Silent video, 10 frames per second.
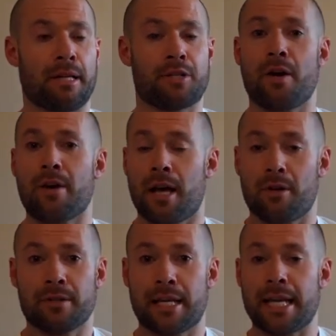and Jerry, I
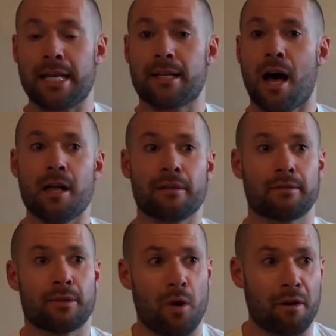don't think he's
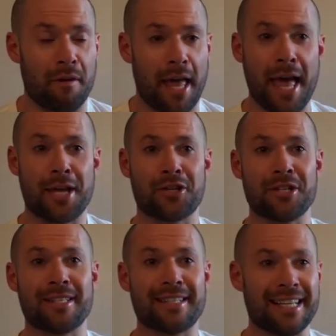got
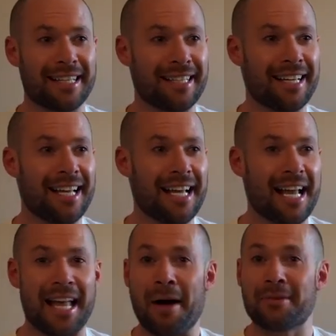qualifications in
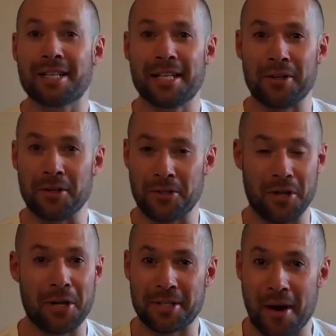counselling or
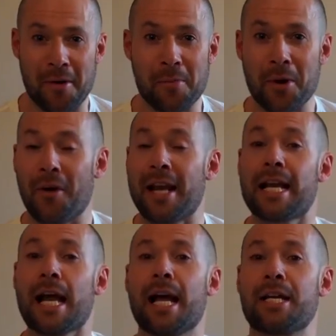psychotherapy or any
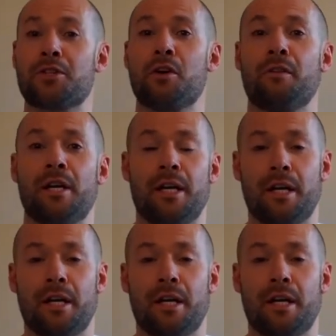of that kind of stuff.